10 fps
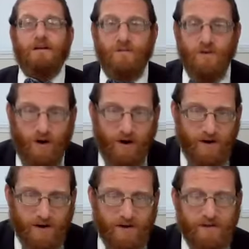
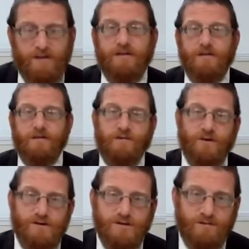regarding the
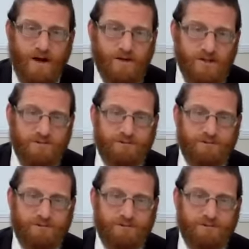first Rashi.